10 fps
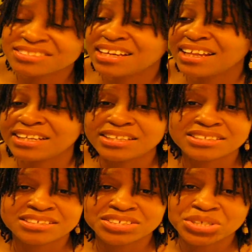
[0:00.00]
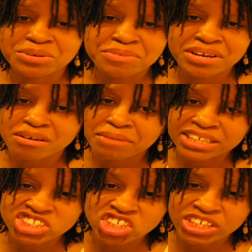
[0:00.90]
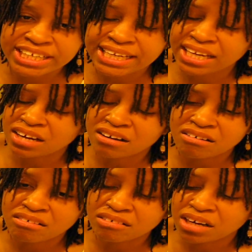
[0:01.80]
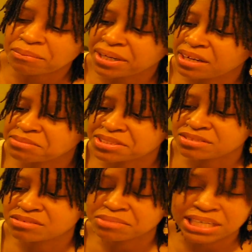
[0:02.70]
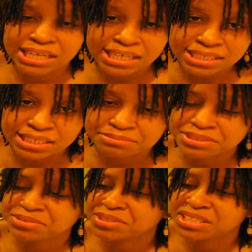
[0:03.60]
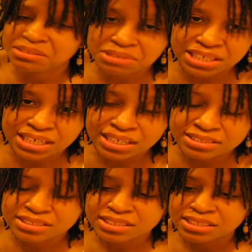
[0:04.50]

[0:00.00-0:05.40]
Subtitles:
Now, that doesn't deter me on my journey at all. I mean, I'm still going to be locking. I'm still going to keep it locked.